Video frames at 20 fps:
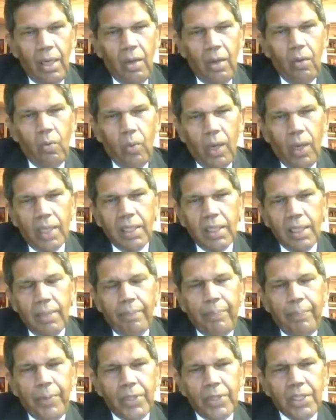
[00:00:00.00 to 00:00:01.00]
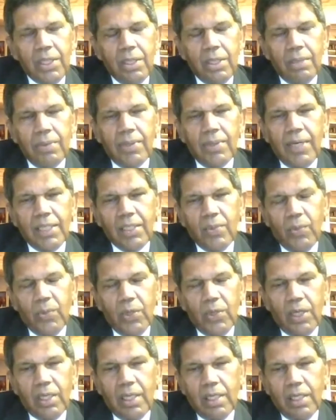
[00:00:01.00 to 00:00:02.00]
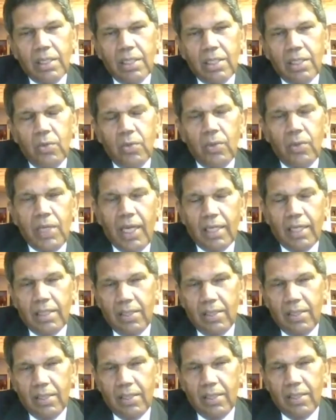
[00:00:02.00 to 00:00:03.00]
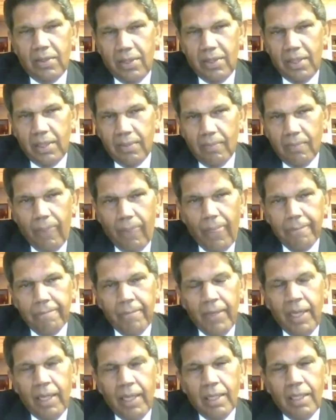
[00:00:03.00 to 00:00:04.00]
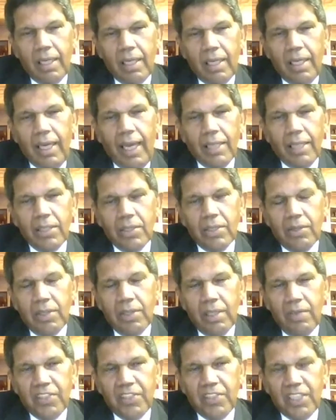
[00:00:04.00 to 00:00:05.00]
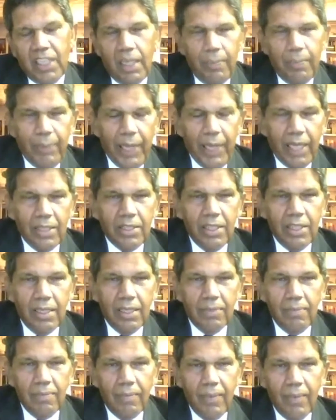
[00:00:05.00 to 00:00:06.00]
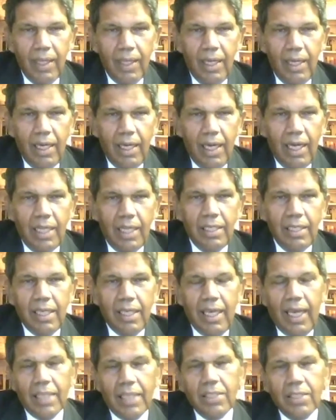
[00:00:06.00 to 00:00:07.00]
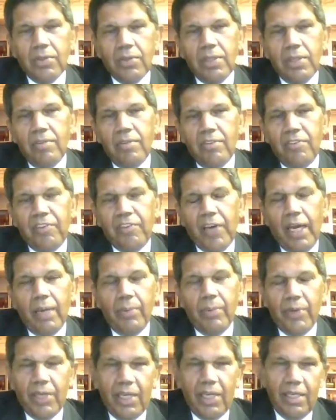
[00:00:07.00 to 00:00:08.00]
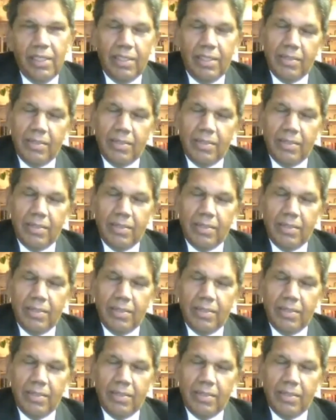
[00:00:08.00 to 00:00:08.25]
one can put human rights work into two categories, the category of seed planting and the category of the fire brigade.